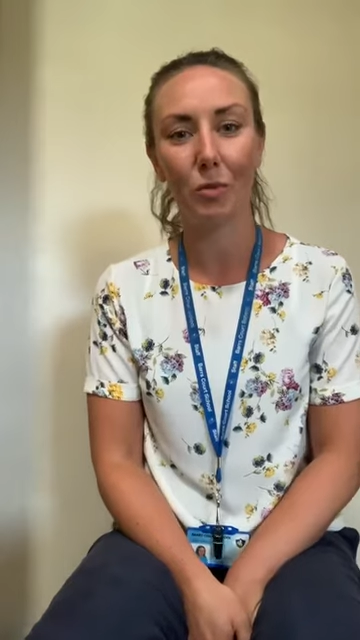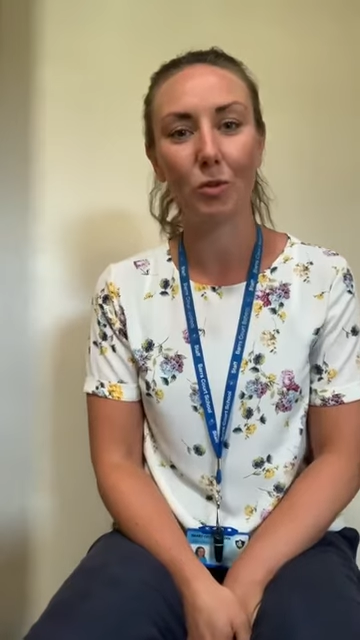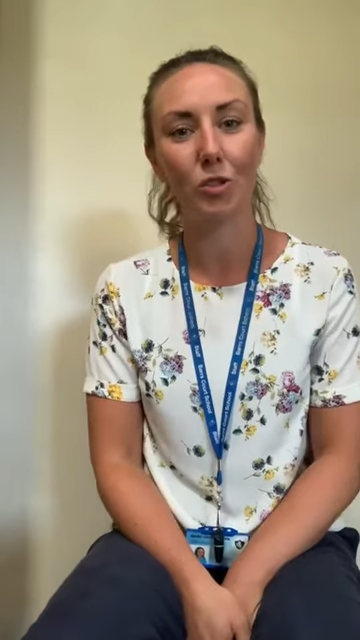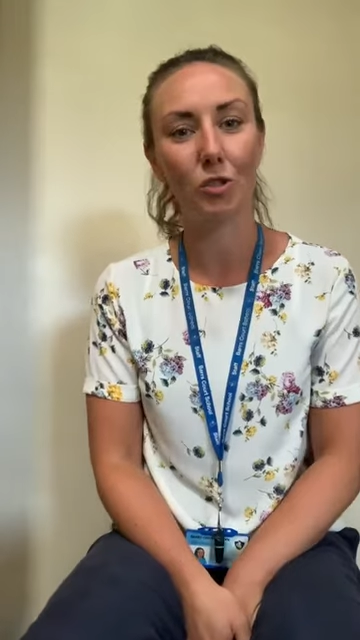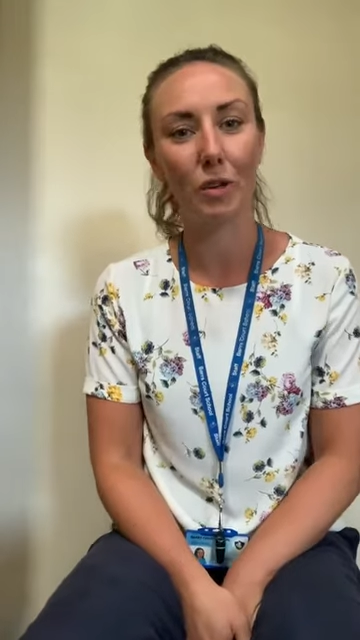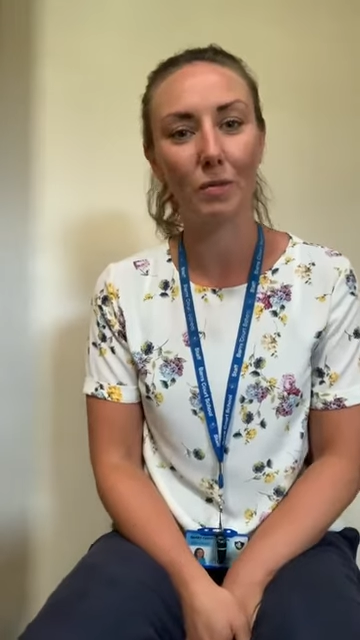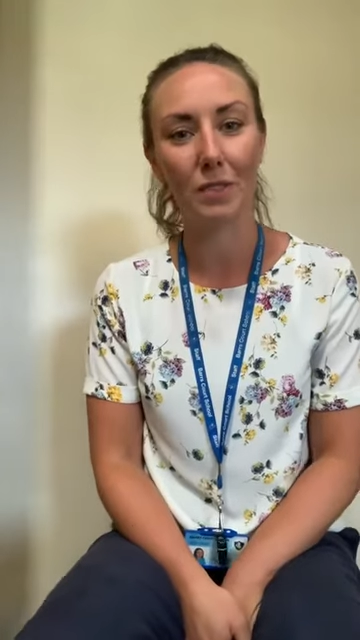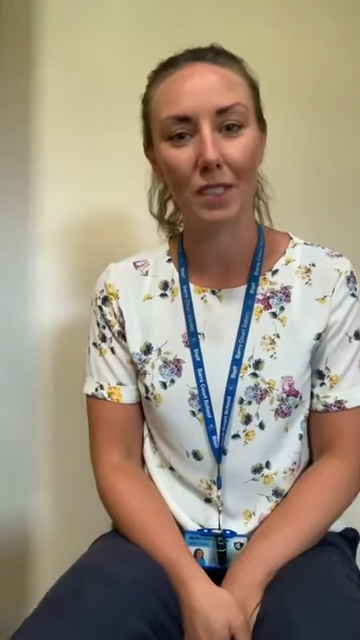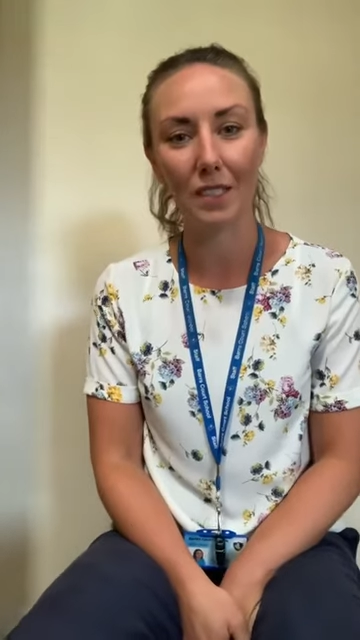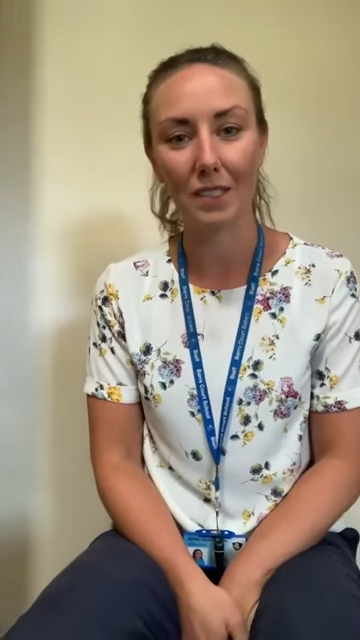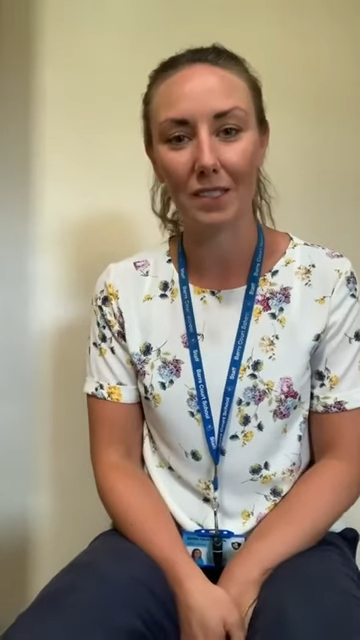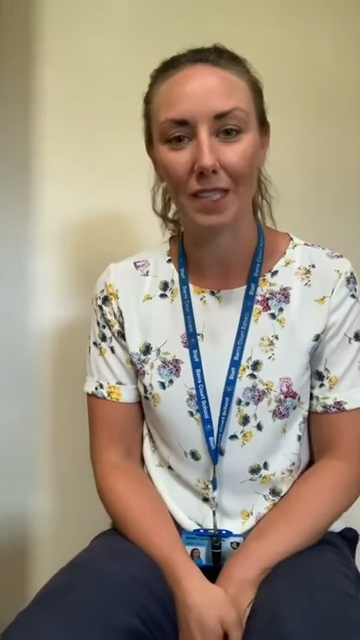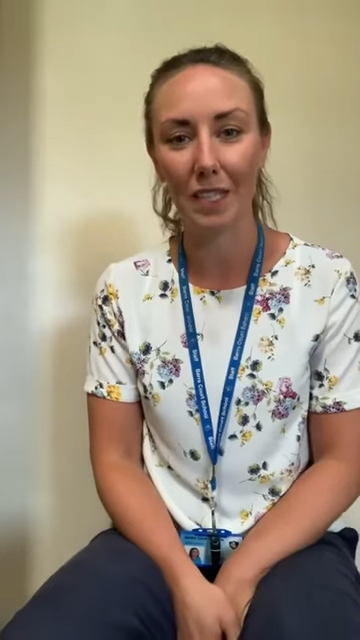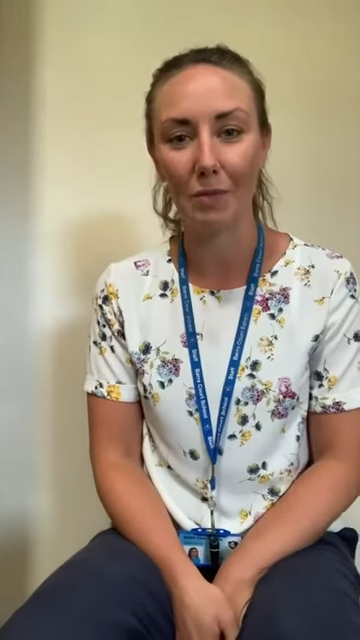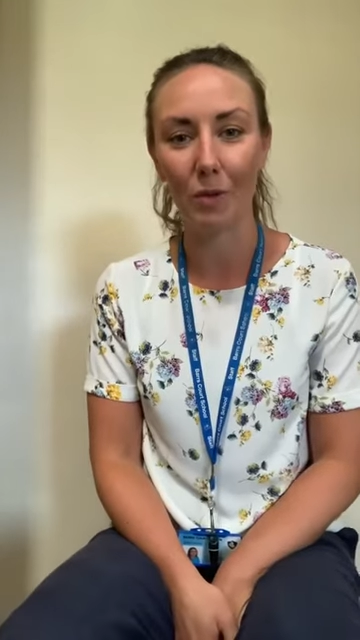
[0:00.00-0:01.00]
trip to the
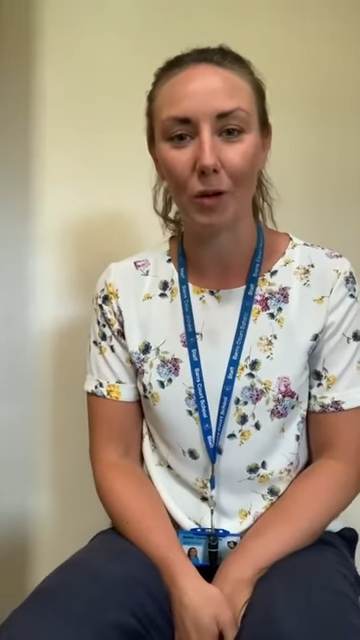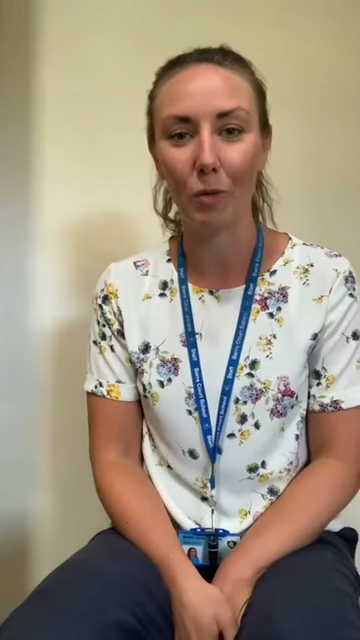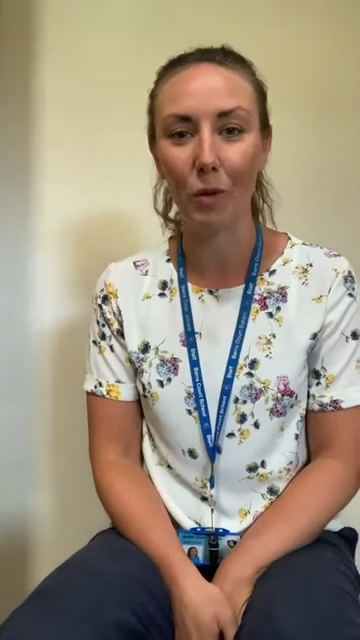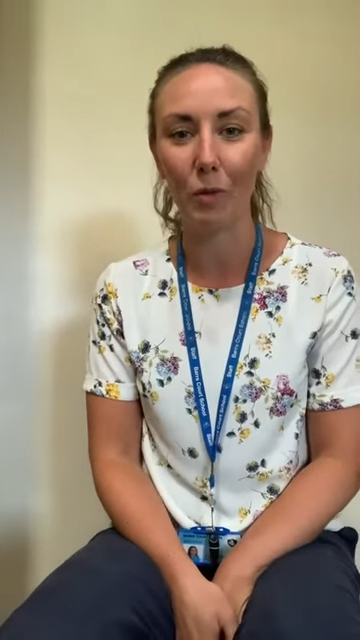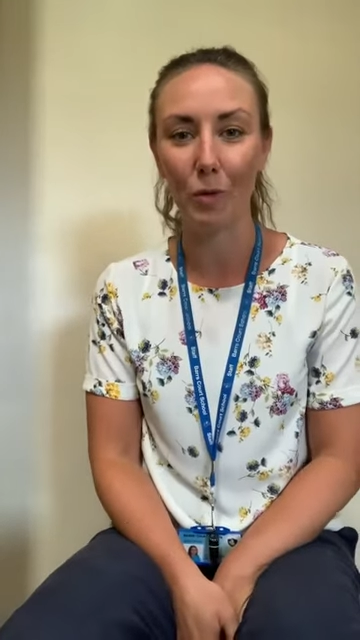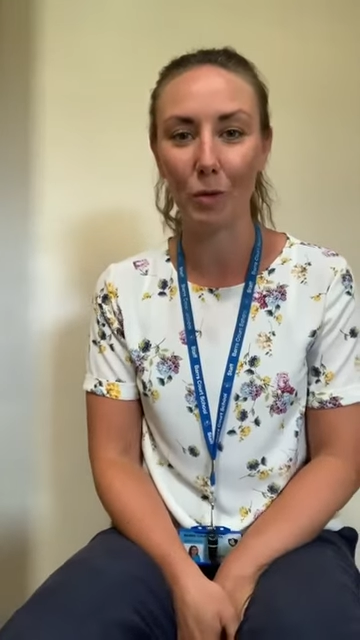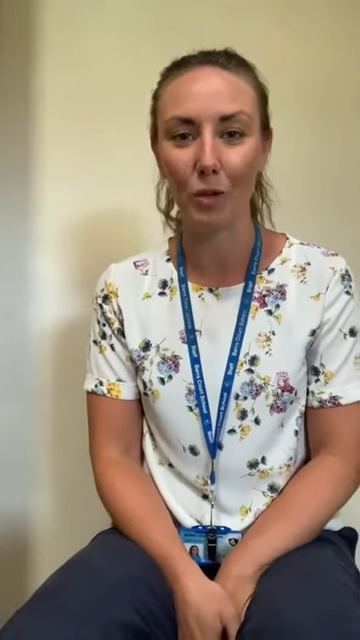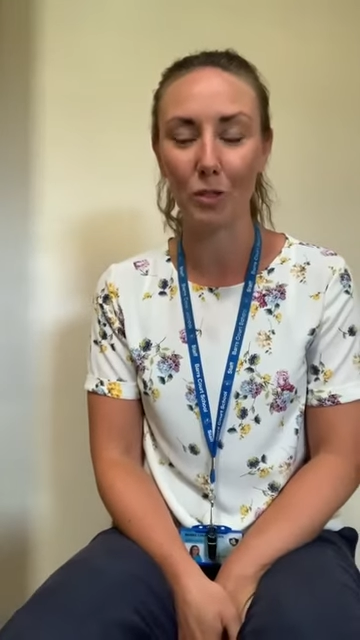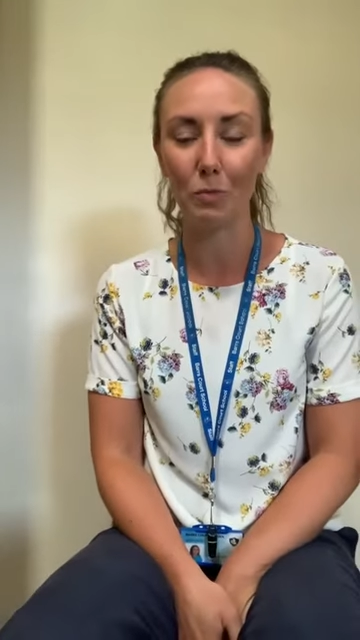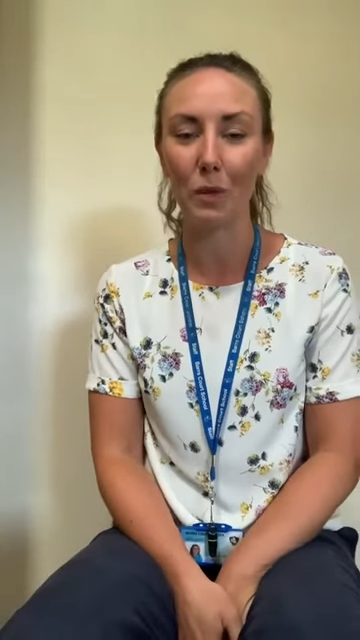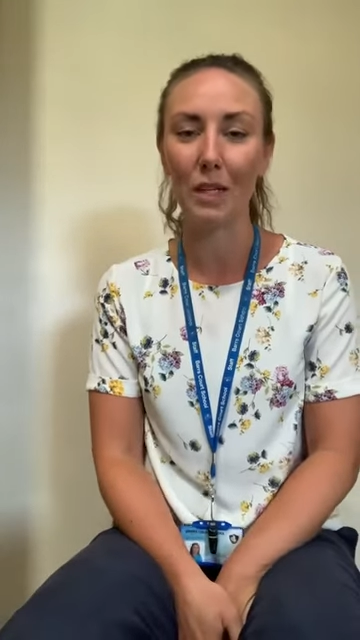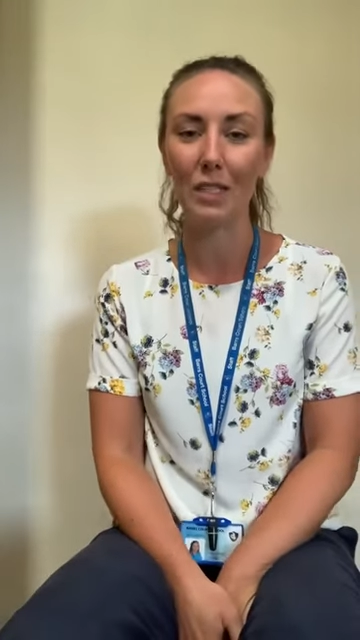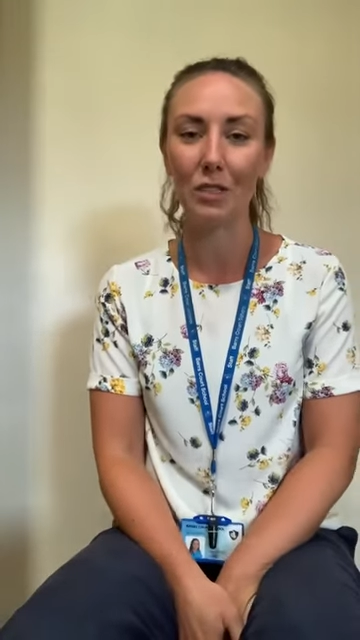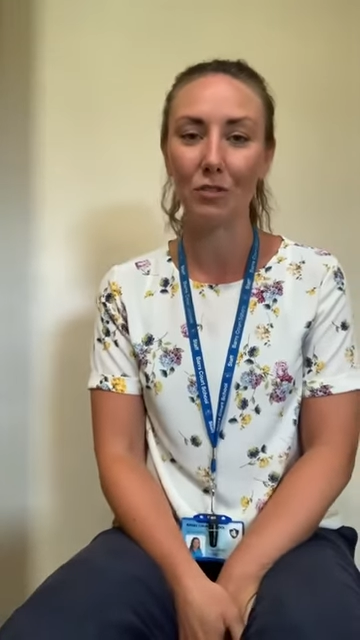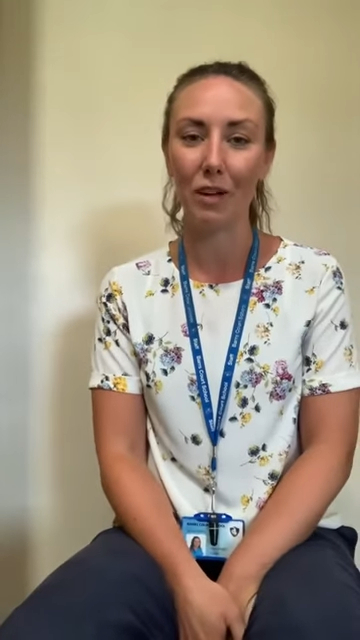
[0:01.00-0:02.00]
cinema where we watched
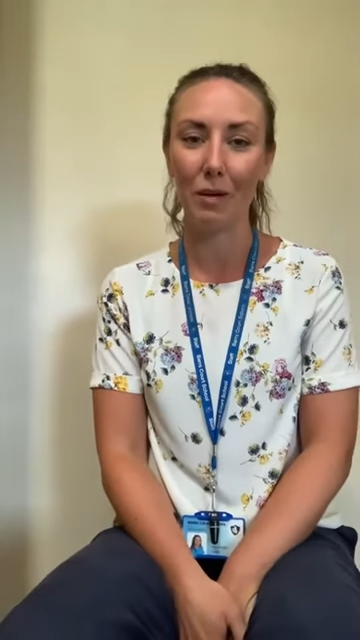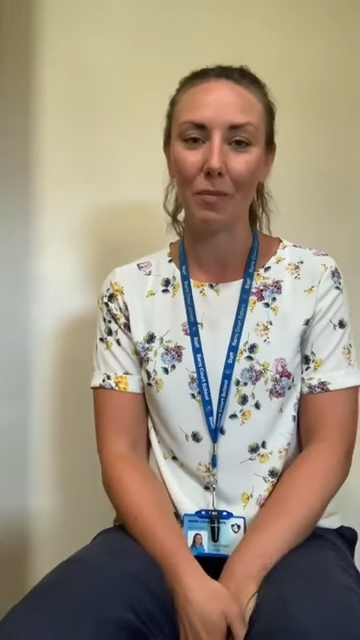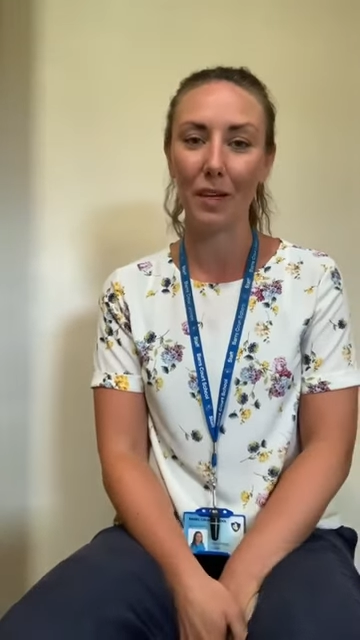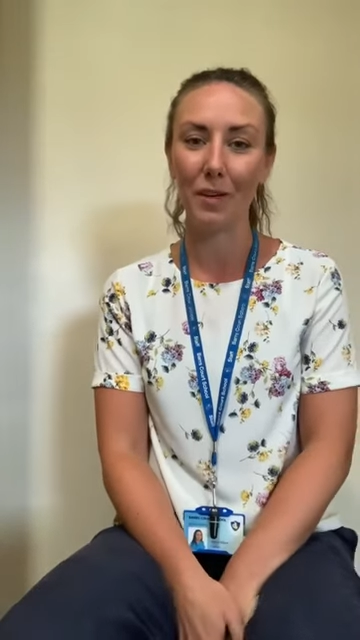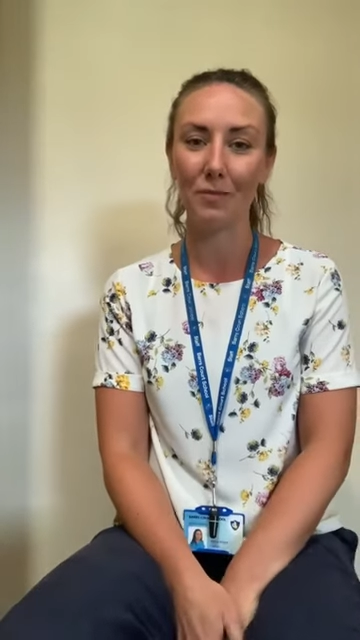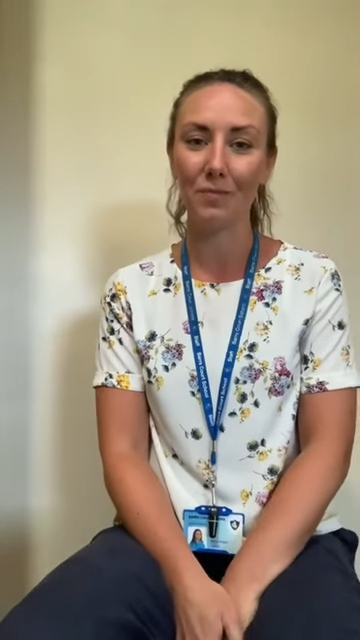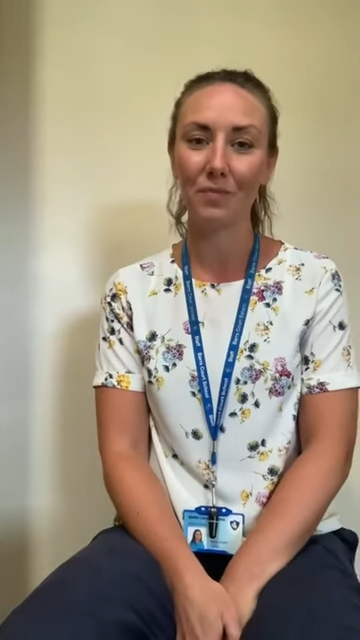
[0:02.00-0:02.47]
Peter Rabbit.